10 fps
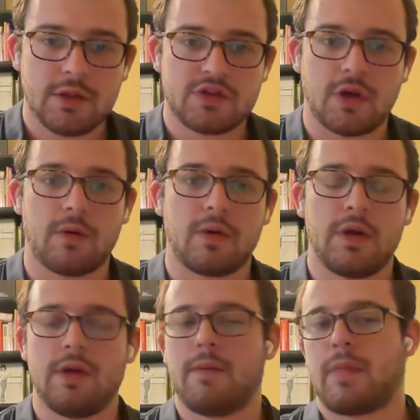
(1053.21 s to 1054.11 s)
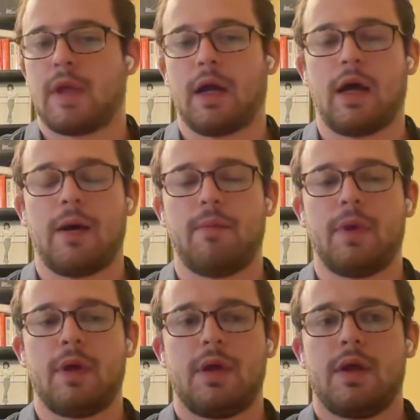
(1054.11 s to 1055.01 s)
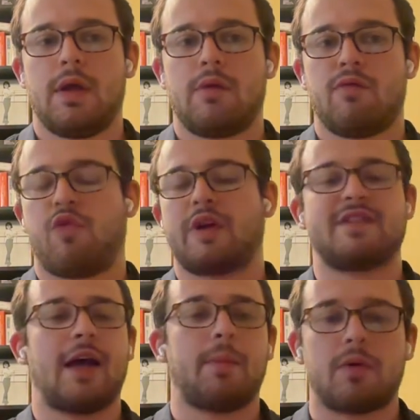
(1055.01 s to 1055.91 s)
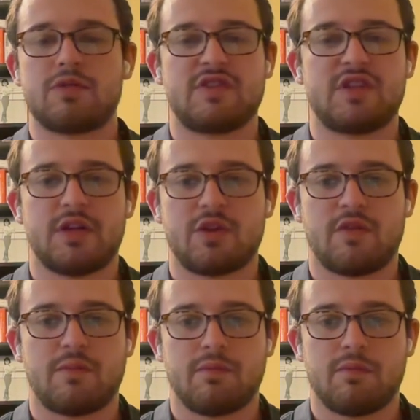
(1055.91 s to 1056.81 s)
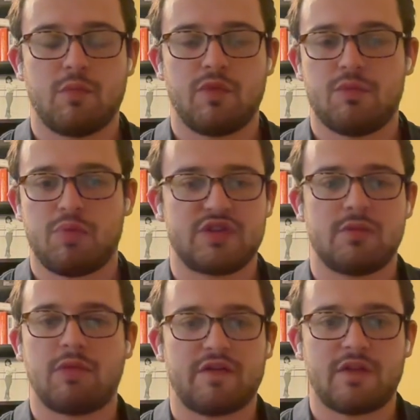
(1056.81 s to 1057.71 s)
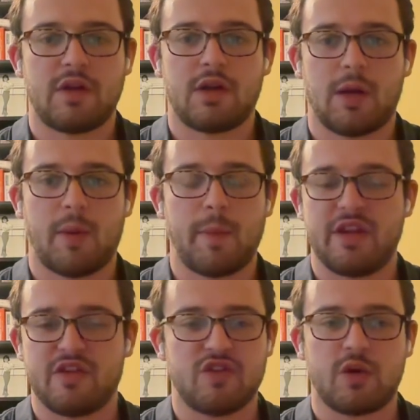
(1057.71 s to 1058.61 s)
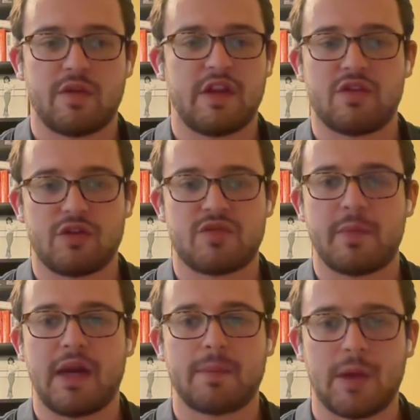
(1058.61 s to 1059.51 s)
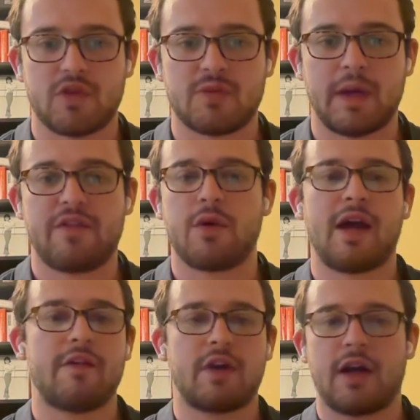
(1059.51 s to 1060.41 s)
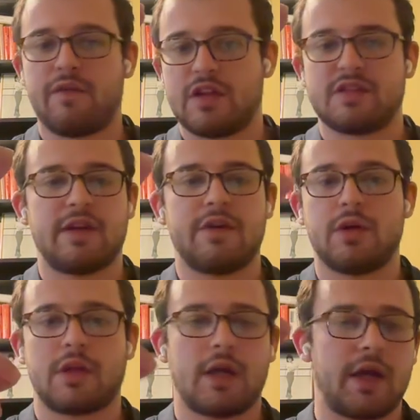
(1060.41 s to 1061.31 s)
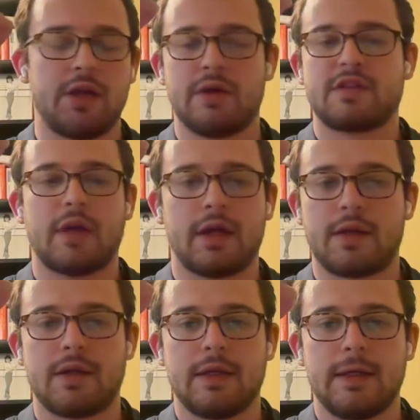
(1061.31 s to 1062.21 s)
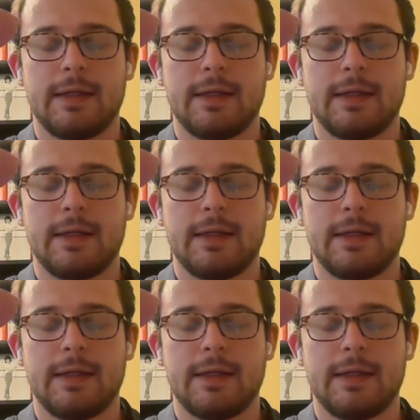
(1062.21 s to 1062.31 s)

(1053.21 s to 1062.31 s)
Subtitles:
So, for example, just to sort of put some rough number, I mean, these are just made up numbers, but if you have an iron 57 nuclei and you excite it,